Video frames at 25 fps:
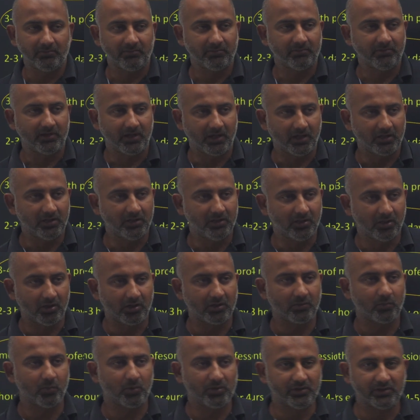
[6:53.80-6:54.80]
how
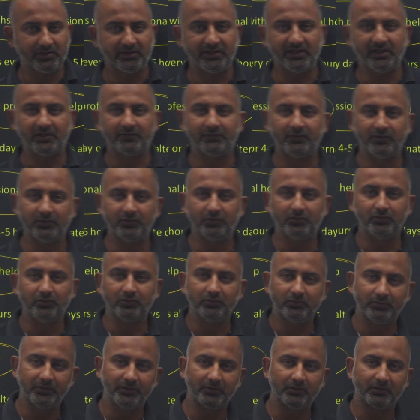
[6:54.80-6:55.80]
long would it take for you
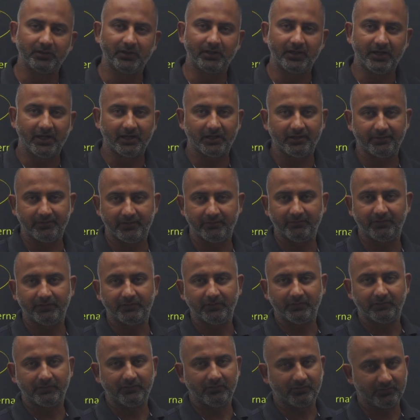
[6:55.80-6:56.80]
to crack a
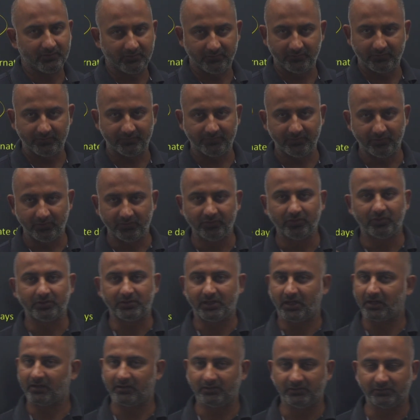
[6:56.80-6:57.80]
760 or 750 or your
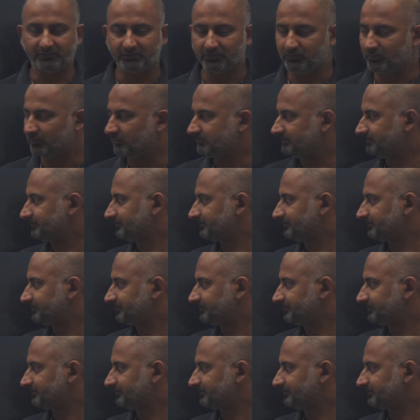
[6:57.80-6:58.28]
targeted score.